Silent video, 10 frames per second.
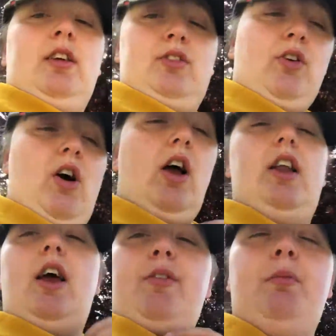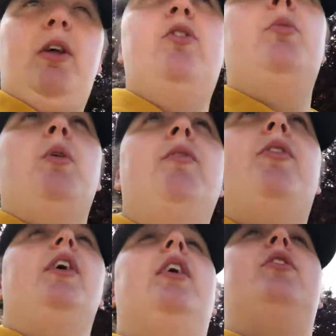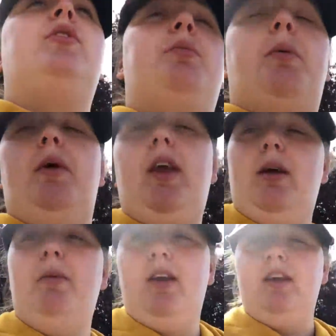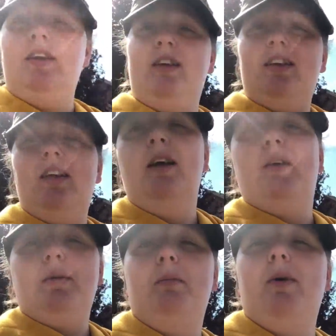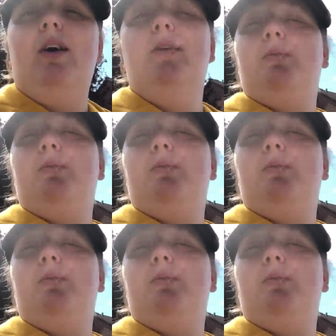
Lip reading: So I now have to mention one thing and she'll probably hit me. But I